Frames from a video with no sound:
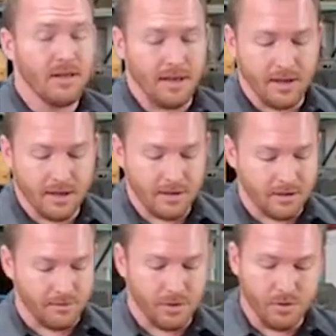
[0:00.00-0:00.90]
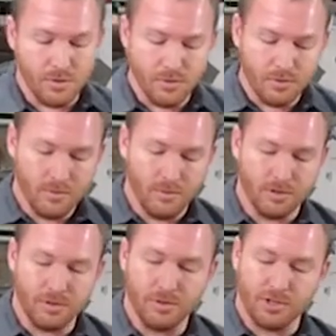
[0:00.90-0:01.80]
And if you were
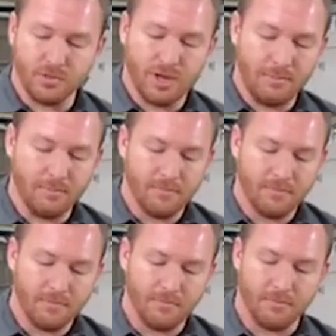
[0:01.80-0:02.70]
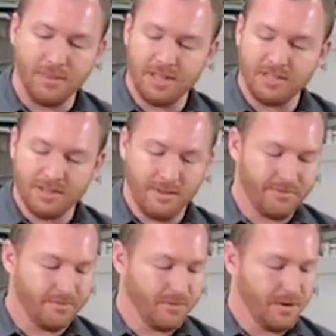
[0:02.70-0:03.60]
to do a swap from this
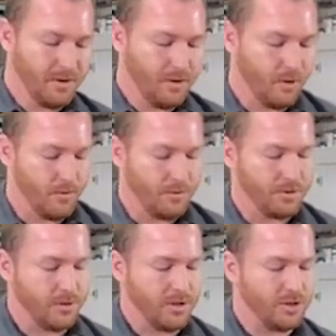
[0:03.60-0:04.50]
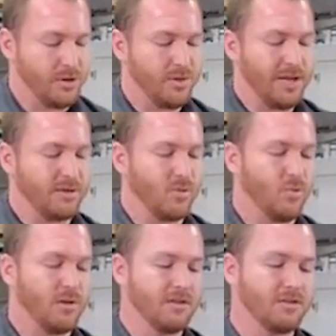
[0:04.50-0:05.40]
stuff over to the
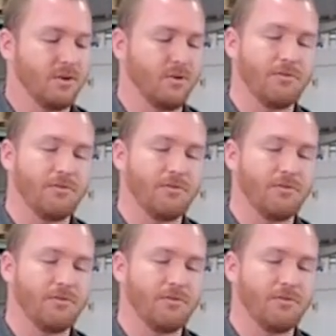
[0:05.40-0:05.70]
2001 to